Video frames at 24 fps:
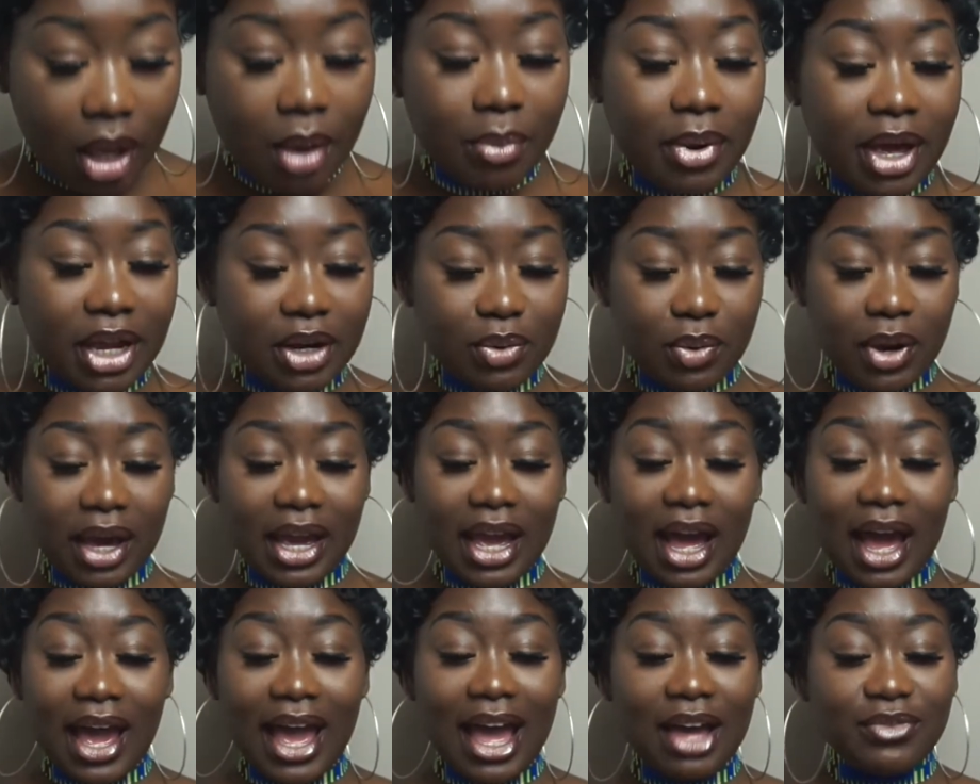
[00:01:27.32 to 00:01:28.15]
but
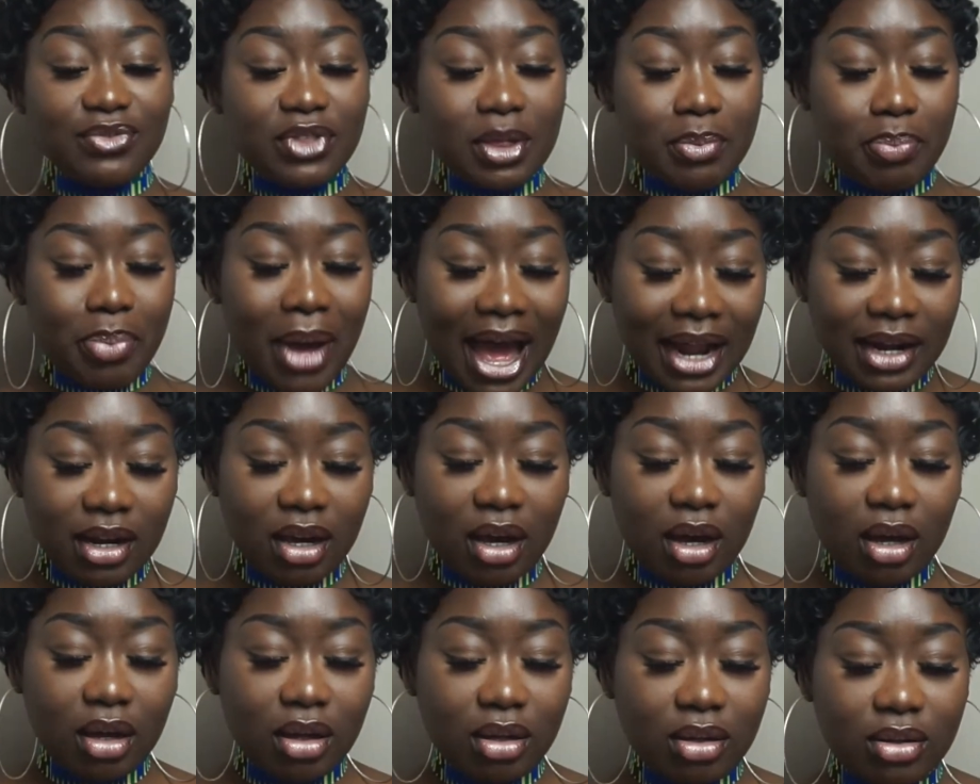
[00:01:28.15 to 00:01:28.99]
anyway, I have the
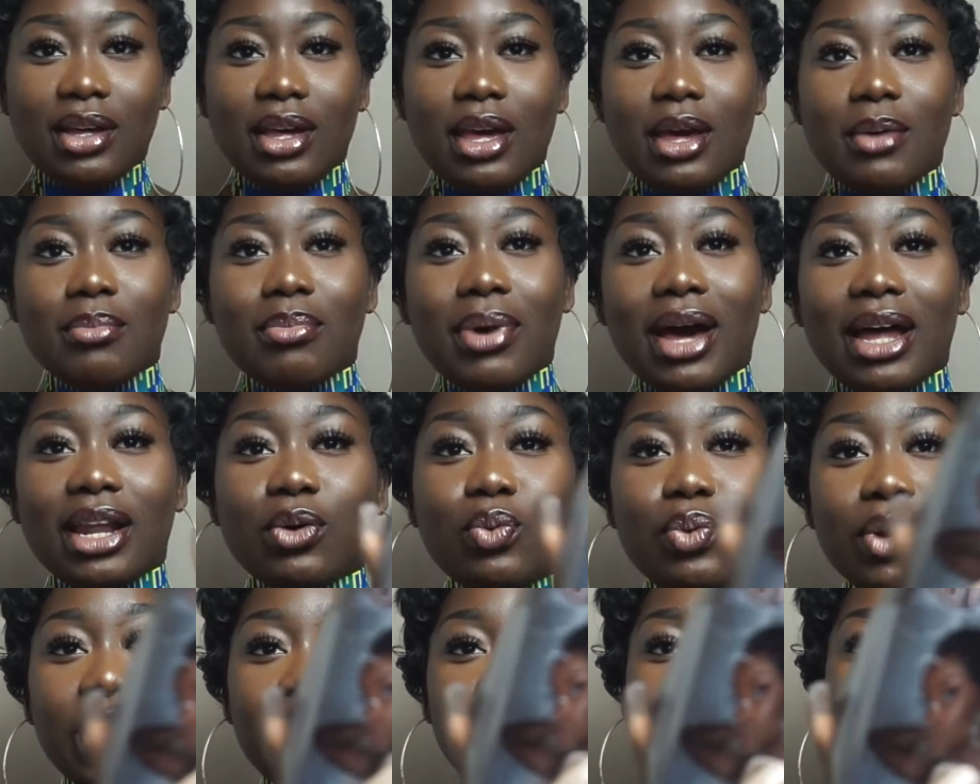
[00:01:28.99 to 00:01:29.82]
Pana
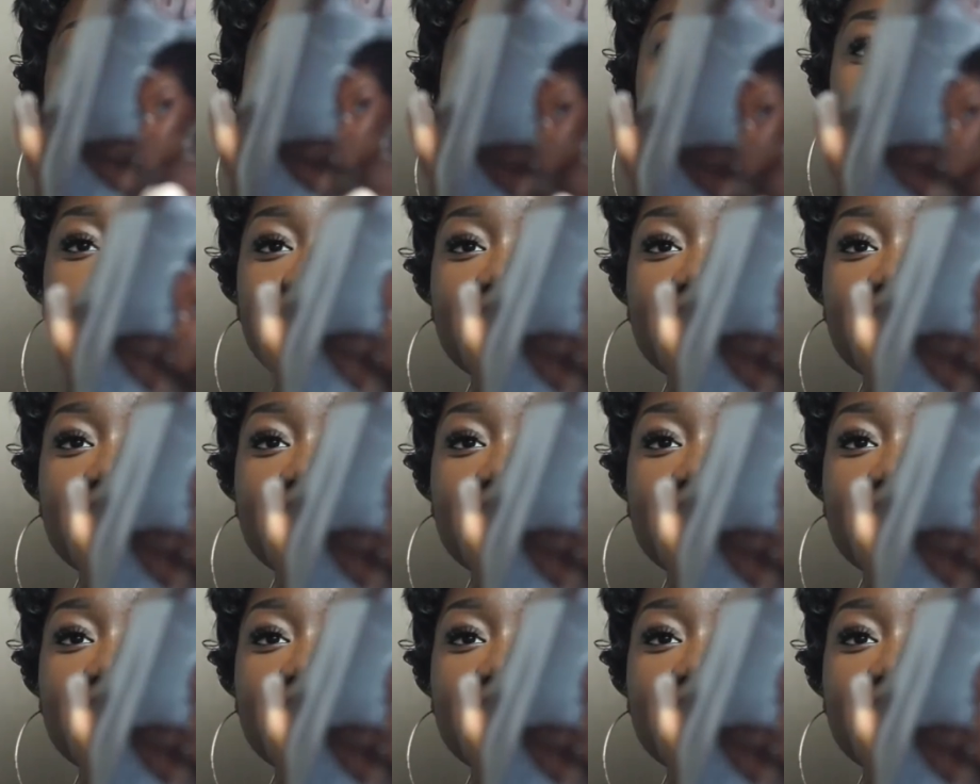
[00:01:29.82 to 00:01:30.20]
wig, which